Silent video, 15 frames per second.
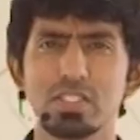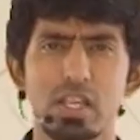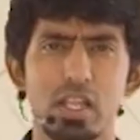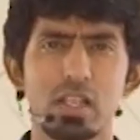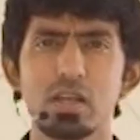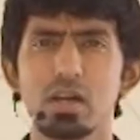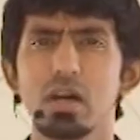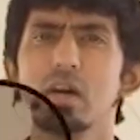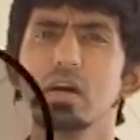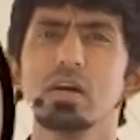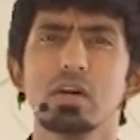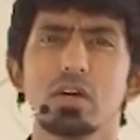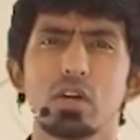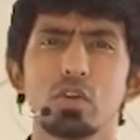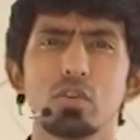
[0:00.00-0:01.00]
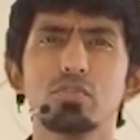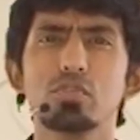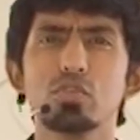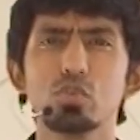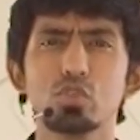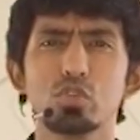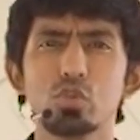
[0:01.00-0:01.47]
sell, you know,
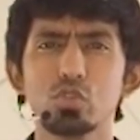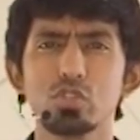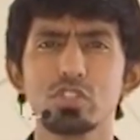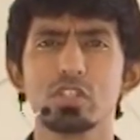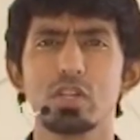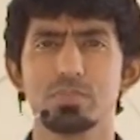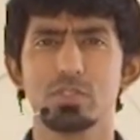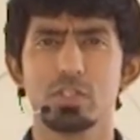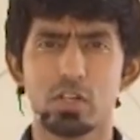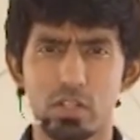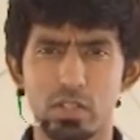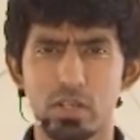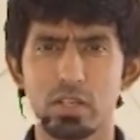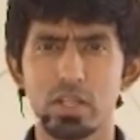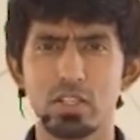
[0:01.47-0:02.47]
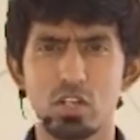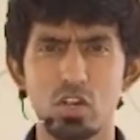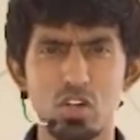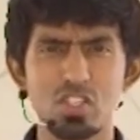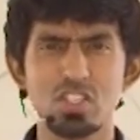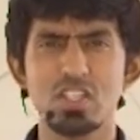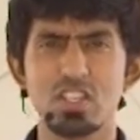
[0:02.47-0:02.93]
fruit juice syrups and all that. Right? It's a
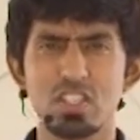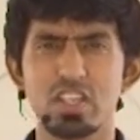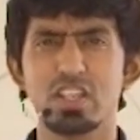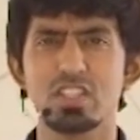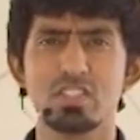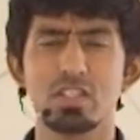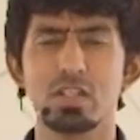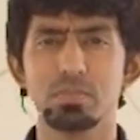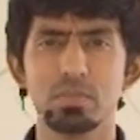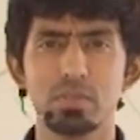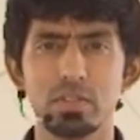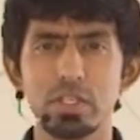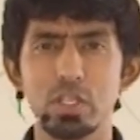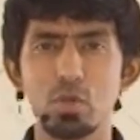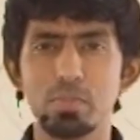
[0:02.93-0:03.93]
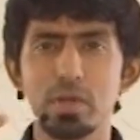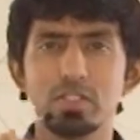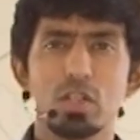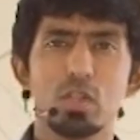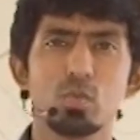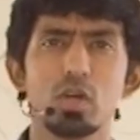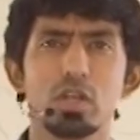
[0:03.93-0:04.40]
concentrated syrup. Then you
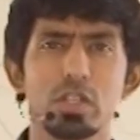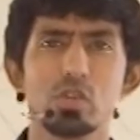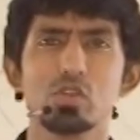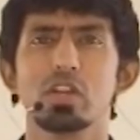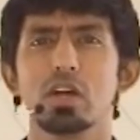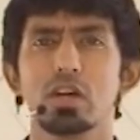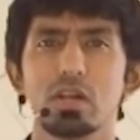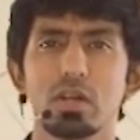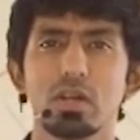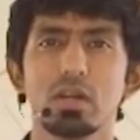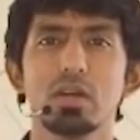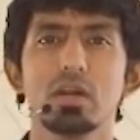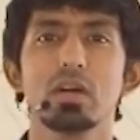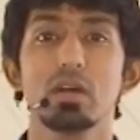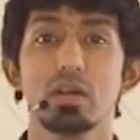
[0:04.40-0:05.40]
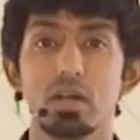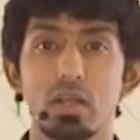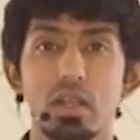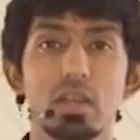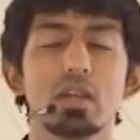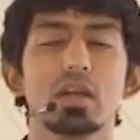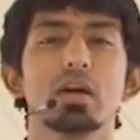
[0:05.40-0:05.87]
mix it in water and you drink,
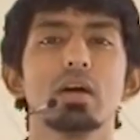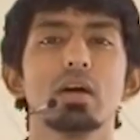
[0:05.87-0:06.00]
right?